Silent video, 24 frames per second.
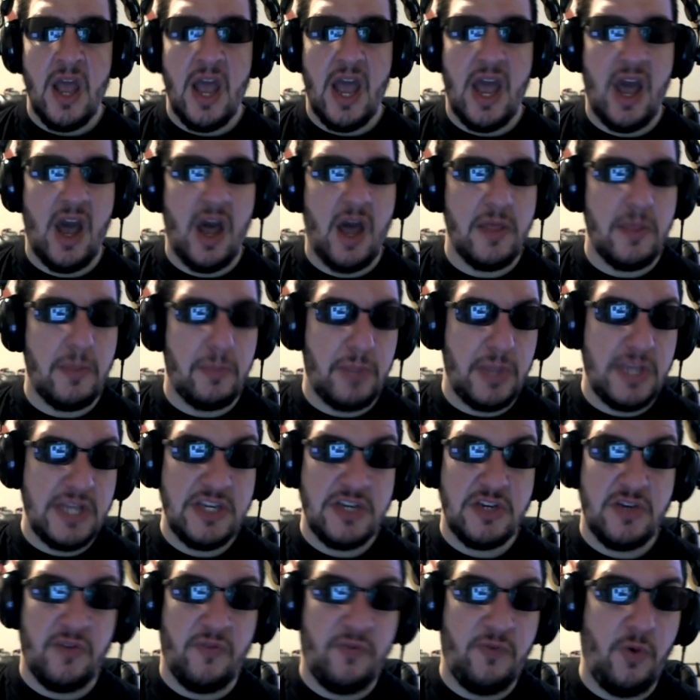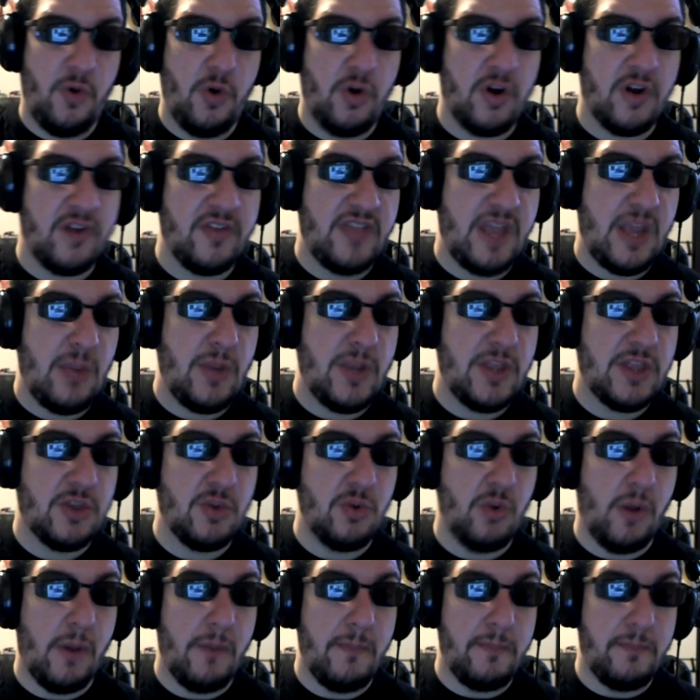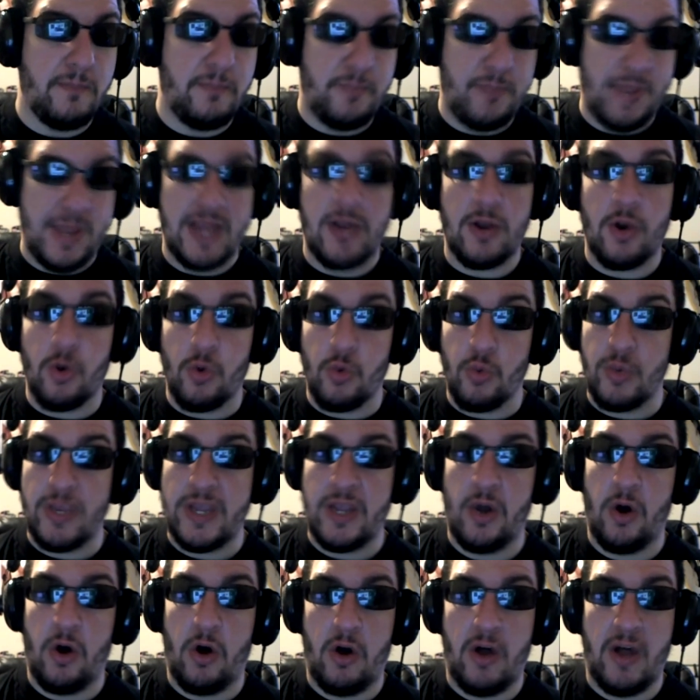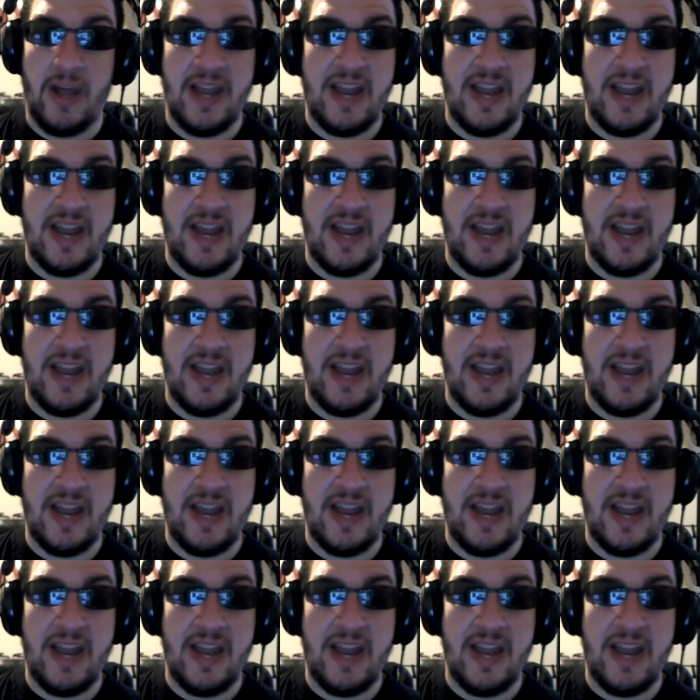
The PlayStation 4, they went through a bigger rehaul.